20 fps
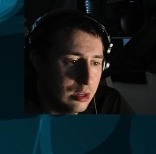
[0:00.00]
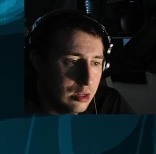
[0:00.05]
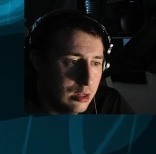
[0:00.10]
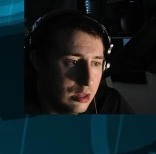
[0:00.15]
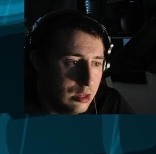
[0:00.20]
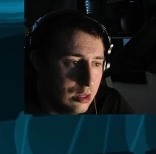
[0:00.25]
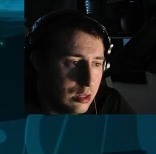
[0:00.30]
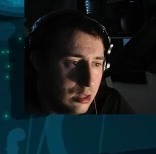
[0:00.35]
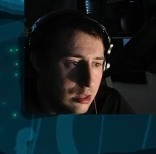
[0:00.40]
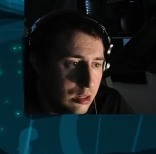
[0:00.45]

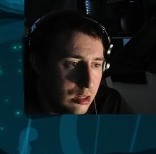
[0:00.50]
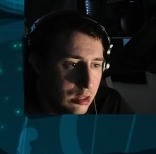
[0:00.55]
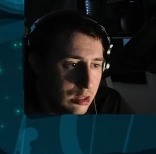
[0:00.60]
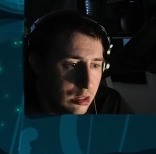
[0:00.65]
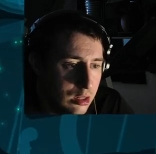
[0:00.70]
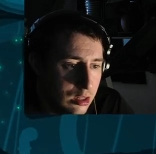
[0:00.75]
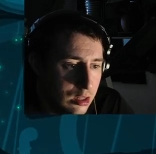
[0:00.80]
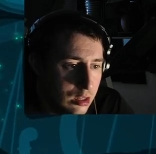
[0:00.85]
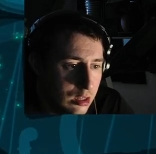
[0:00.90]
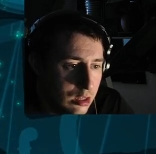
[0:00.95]

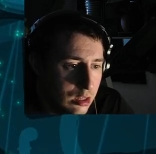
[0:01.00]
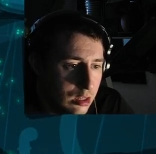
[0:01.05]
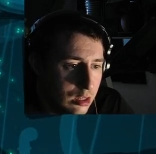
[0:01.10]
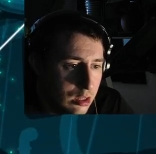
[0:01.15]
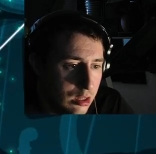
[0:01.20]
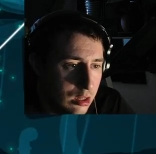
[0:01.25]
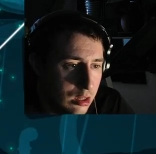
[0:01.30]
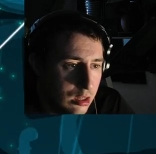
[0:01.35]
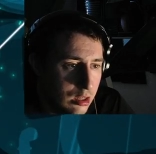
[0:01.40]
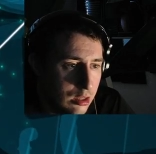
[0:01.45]

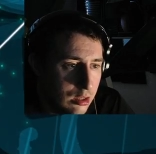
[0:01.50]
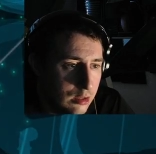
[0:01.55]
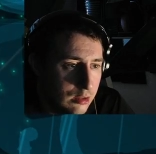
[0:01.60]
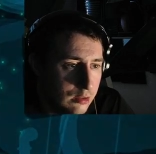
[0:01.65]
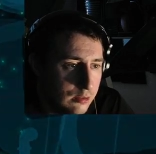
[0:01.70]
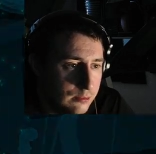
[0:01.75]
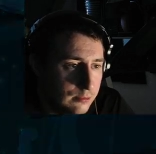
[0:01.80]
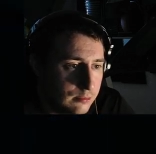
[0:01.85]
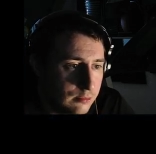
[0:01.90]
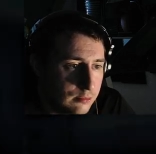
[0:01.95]
(silence)